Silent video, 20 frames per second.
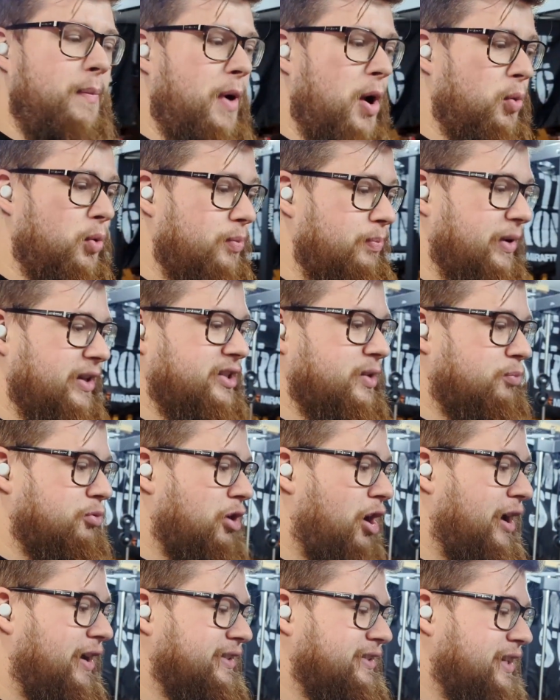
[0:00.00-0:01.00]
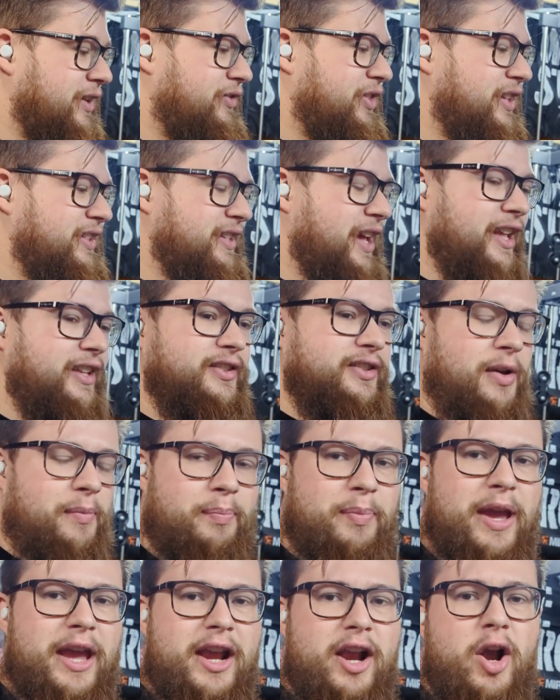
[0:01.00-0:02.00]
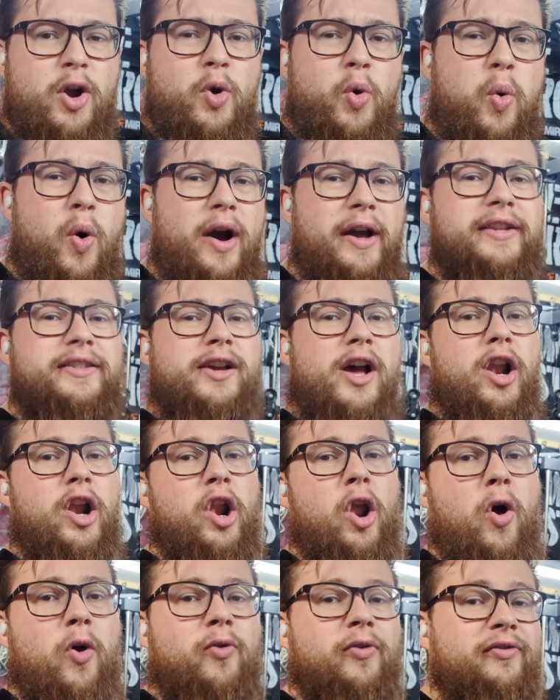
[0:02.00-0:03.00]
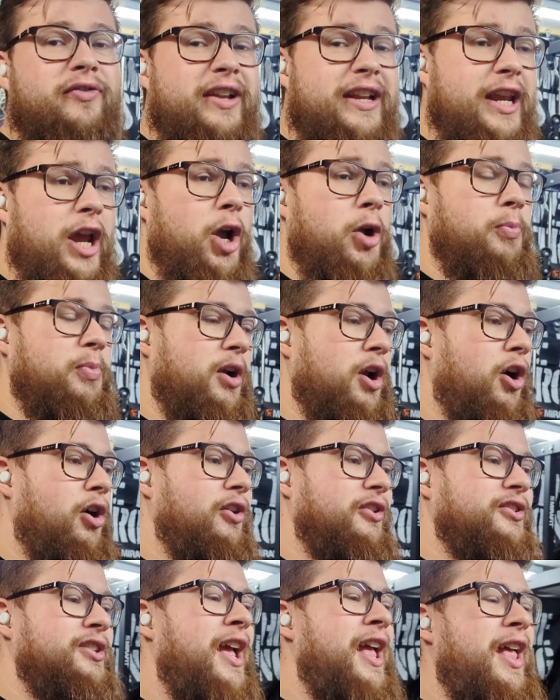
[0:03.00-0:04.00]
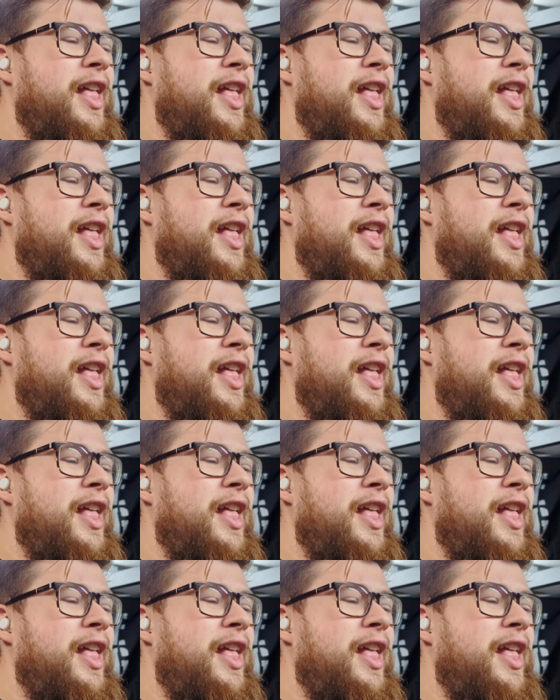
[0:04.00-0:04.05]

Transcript: I wouldn't be surprised if this ends up being quite a long video because